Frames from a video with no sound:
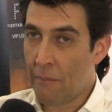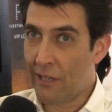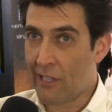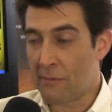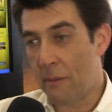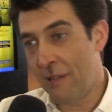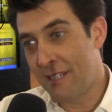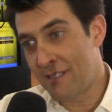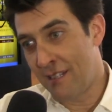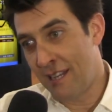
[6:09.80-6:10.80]
because Bibi
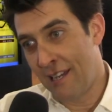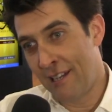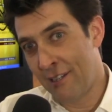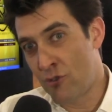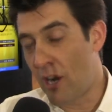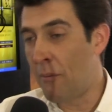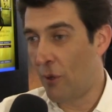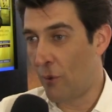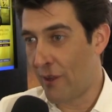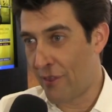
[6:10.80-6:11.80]
is in
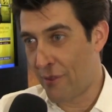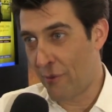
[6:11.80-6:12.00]
trouble with